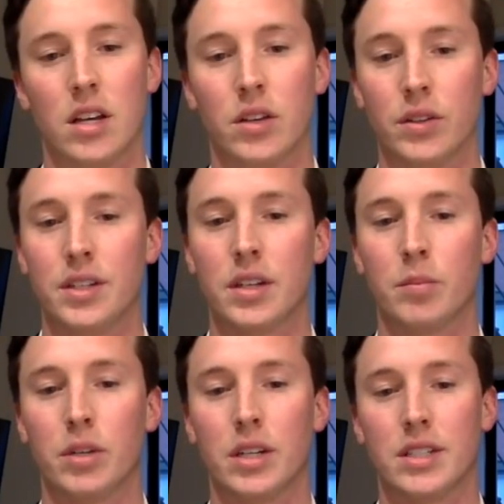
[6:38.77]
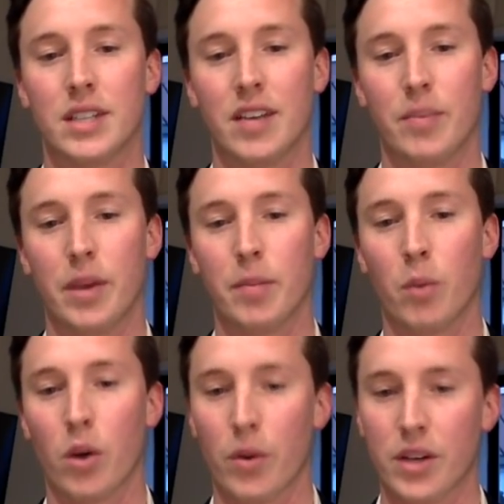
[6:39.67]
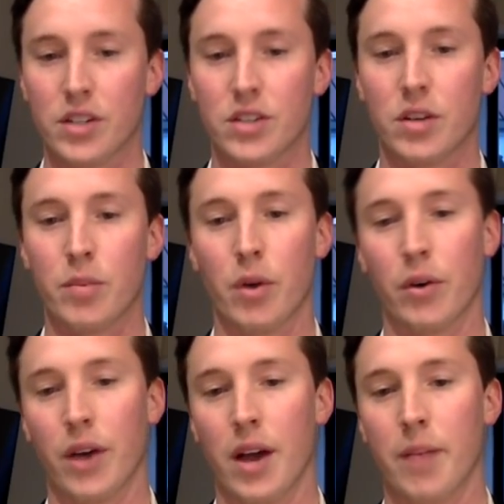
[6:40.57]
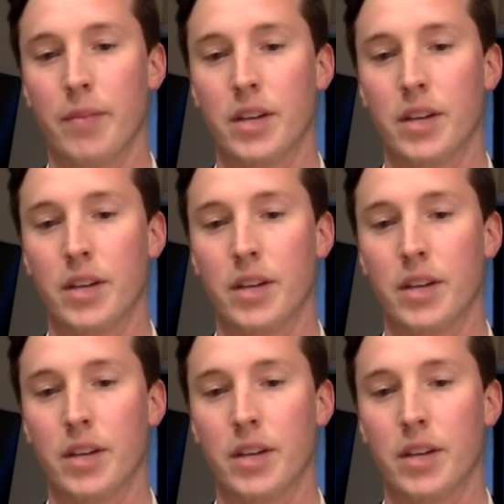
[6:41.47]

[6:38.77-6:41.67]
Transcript: You'll need to complete a CFP board-registered program